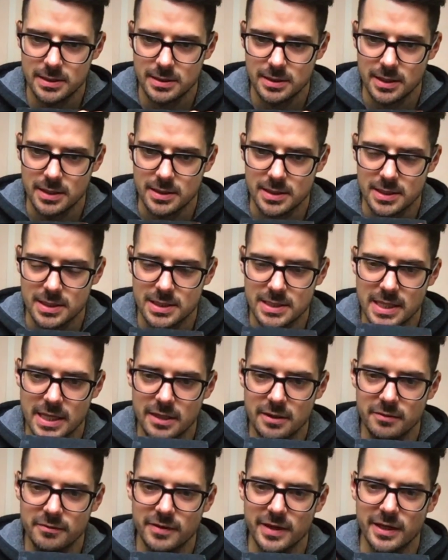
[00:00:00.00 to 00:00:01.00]
instead
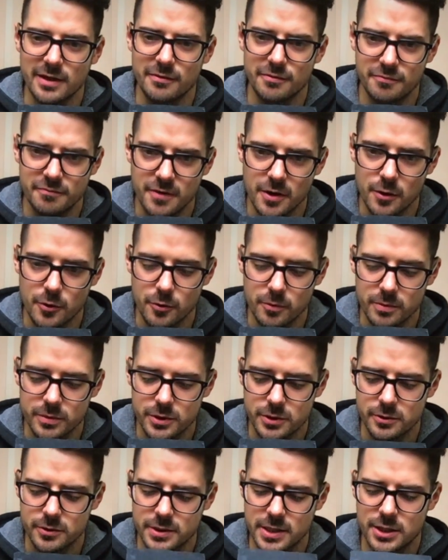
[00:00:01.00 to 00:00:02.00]
of like a foam. So
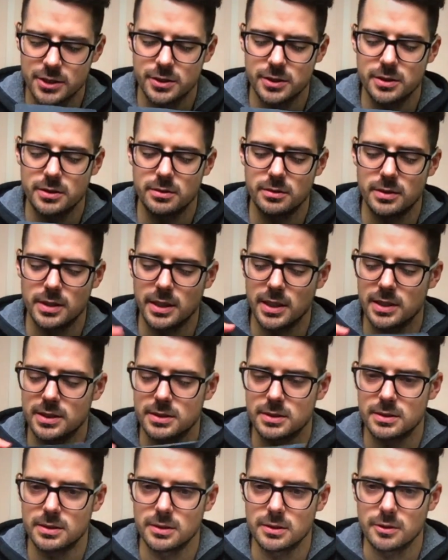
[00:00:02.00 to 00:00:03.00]
there's actually, I guess,
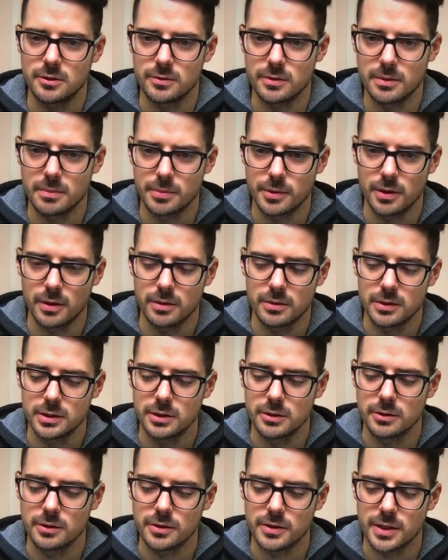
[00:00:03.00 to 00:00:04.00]
you know, the
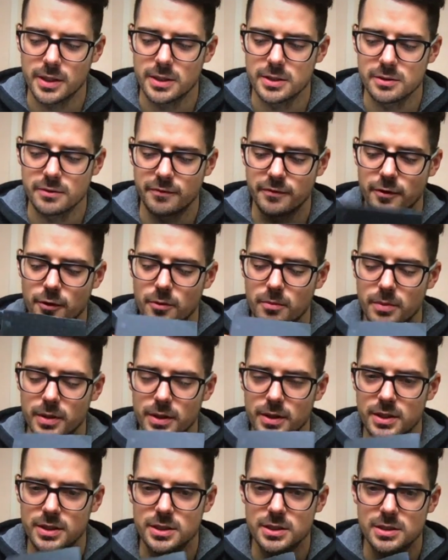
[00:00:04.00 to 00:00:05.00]
polyurethane is a foam, but
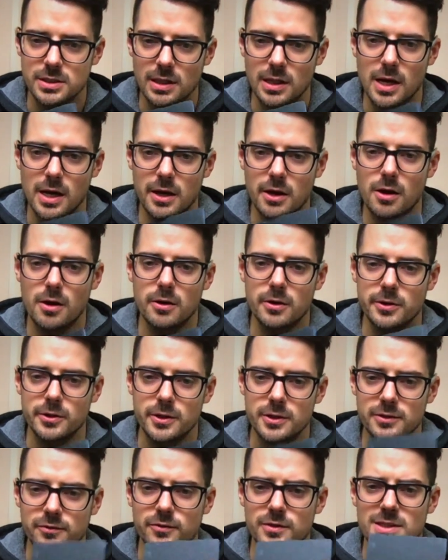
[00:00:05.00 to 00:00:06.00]
this is a lot harder.
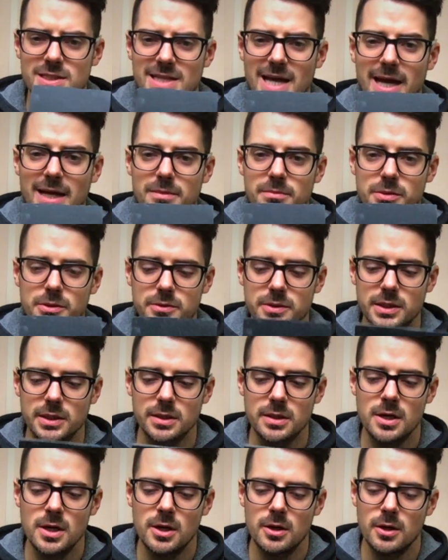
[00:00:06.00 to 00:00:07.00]
It's for sign building.
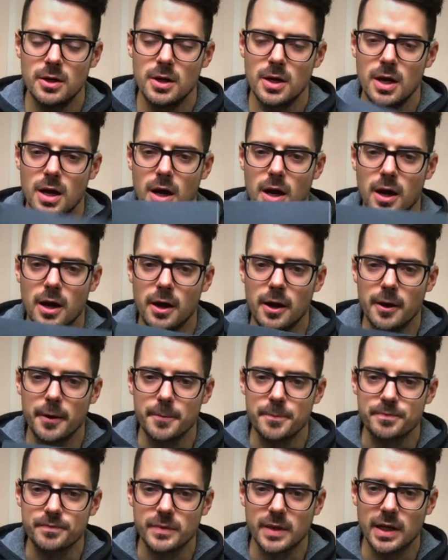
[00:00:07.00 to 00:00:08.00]

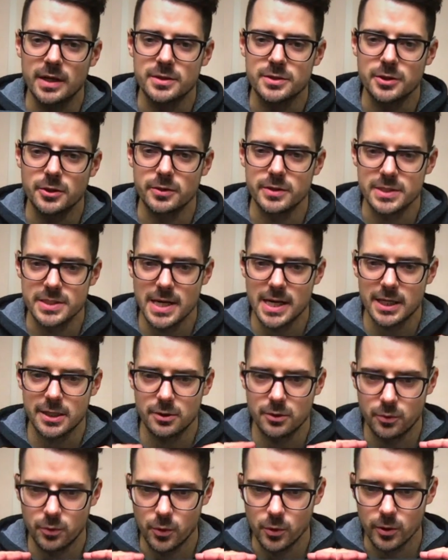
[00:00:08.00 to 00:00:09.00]
And so it's not going
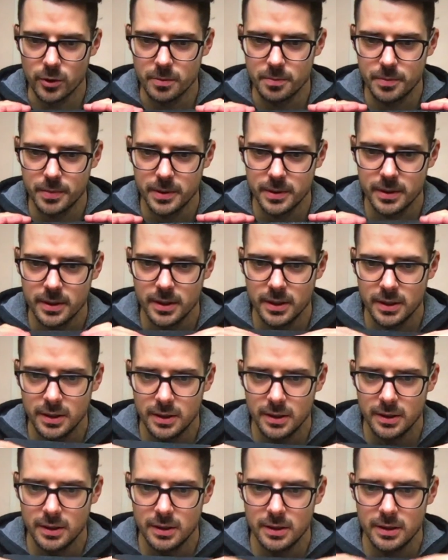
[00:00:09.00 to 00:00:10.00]
to warp.
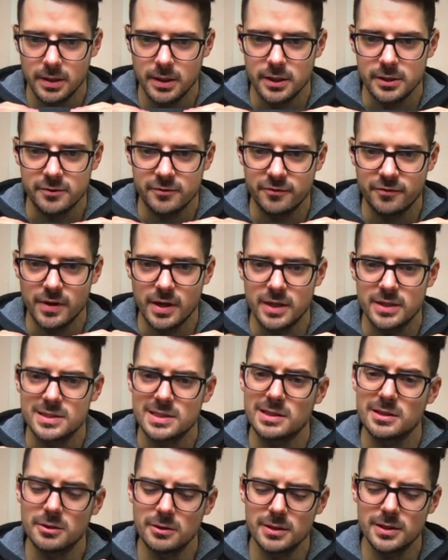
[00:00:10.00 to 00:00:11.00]
It's a
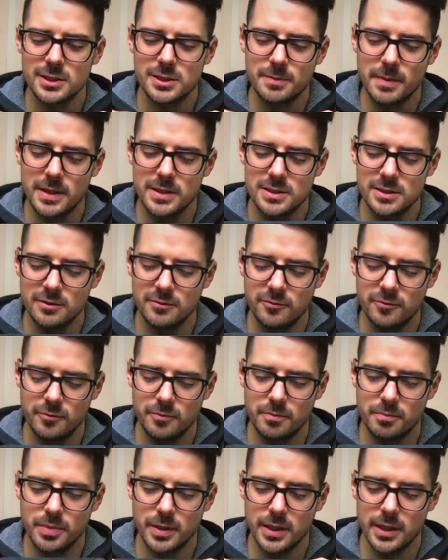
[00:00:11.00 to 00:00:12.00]
little expensive,
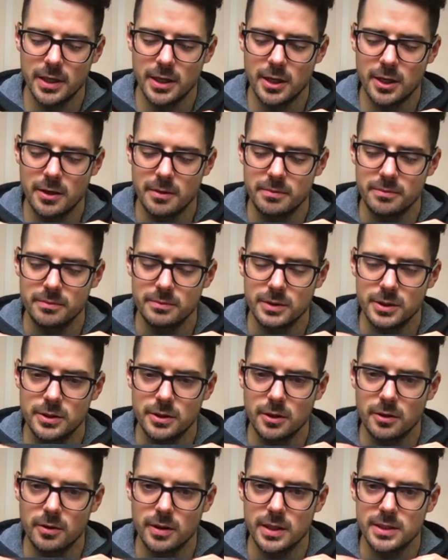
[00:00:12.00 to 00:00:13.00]
but, you
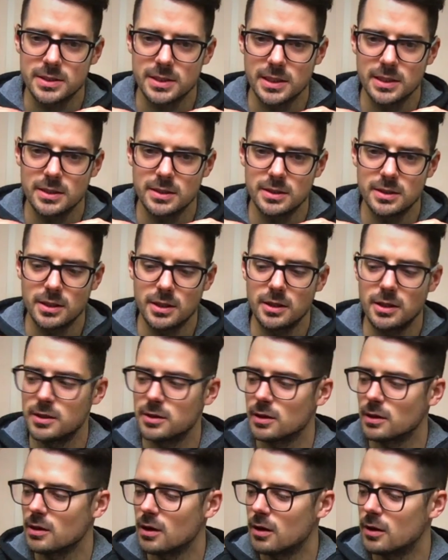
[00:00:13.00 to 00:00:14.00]
know, it's going to, in
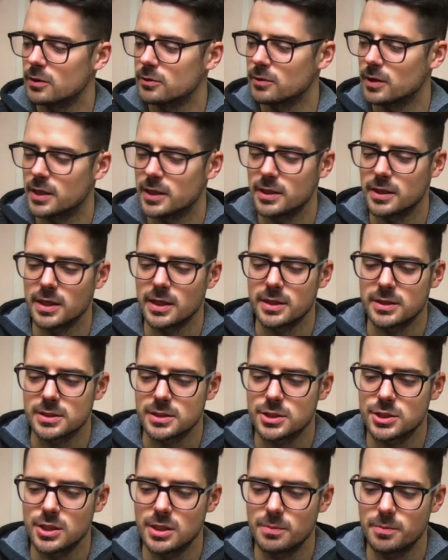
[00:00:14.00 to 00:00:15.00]
the long run, it's
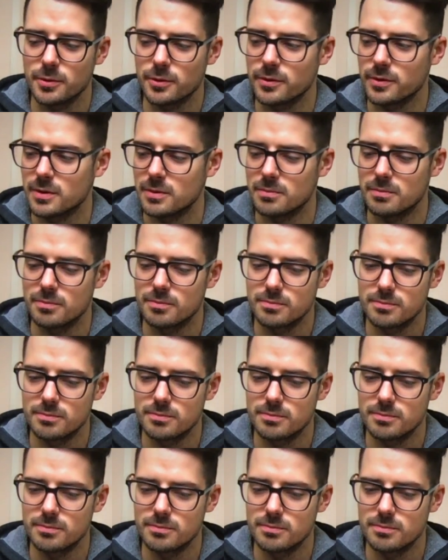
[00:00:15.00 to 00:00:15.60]
cheaper than